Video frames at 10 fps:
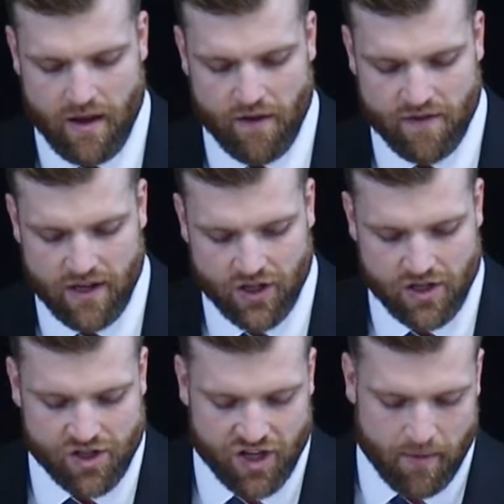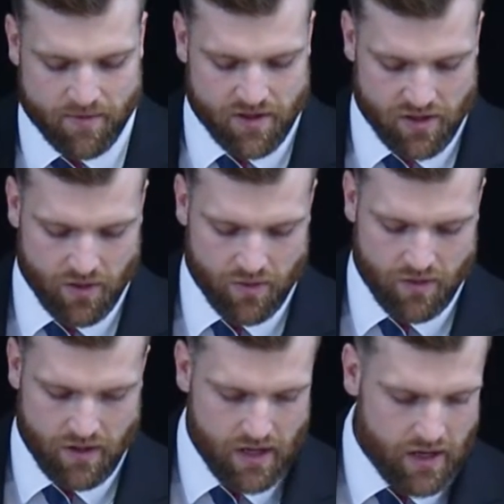Ephesians chapter 2.
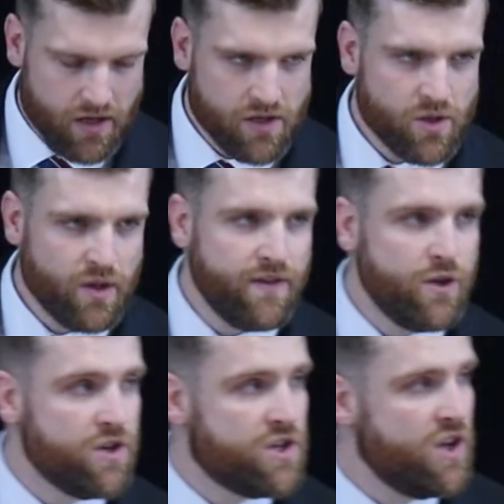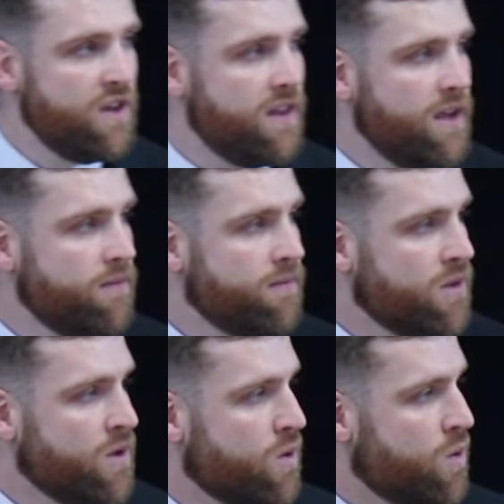So if you could turn there
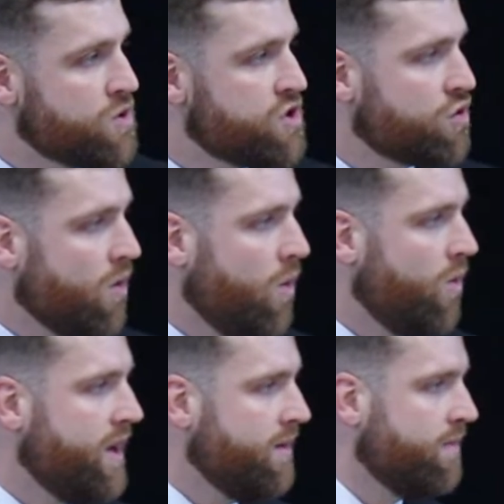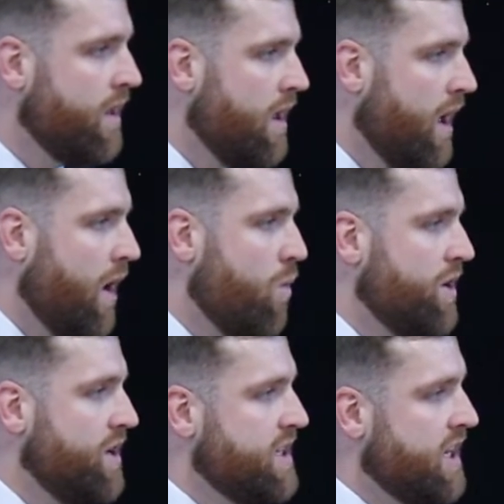or scroll there, I
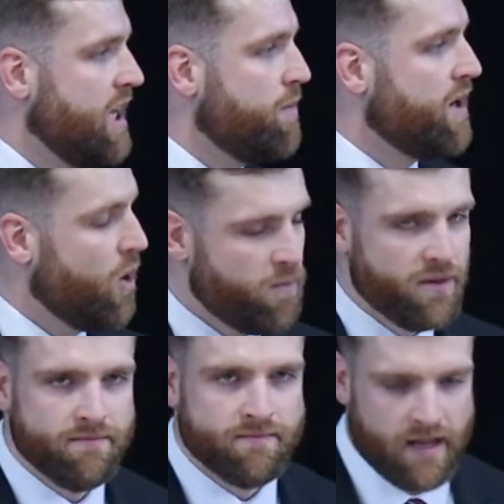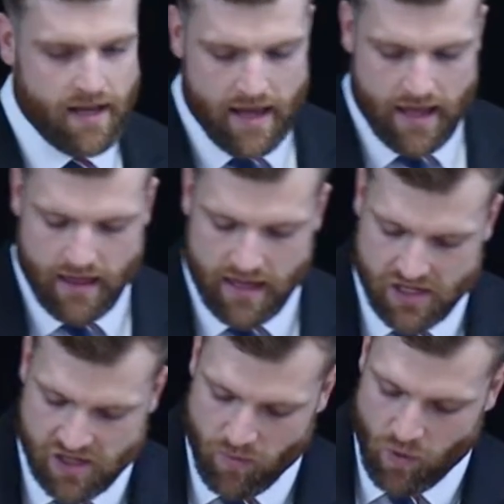want you to keep it open.
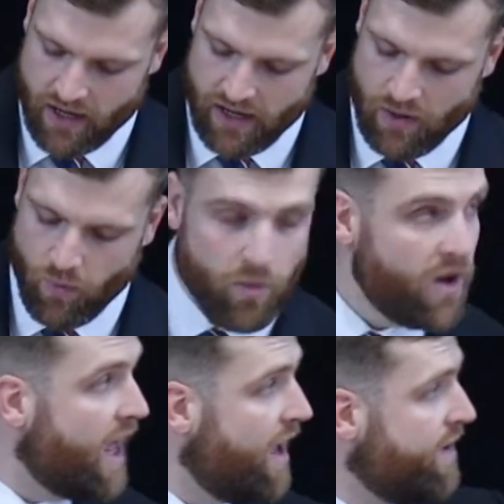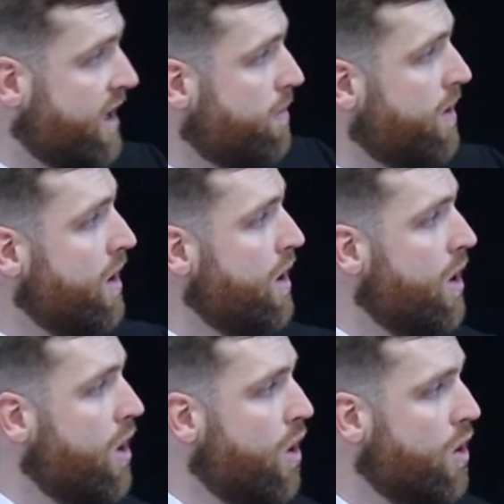This morning, we will have it up
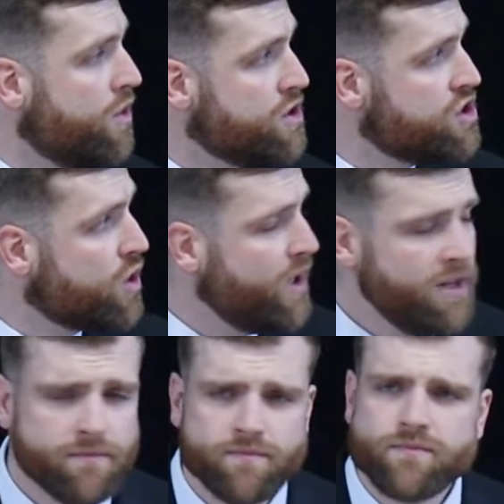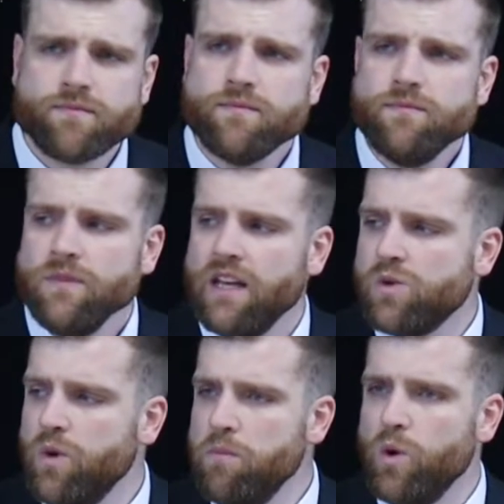on the screen
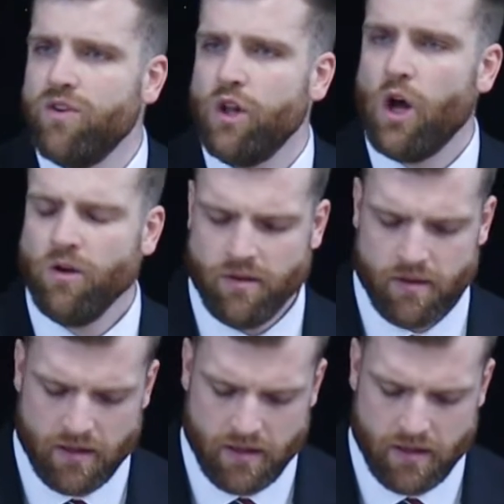as we move along,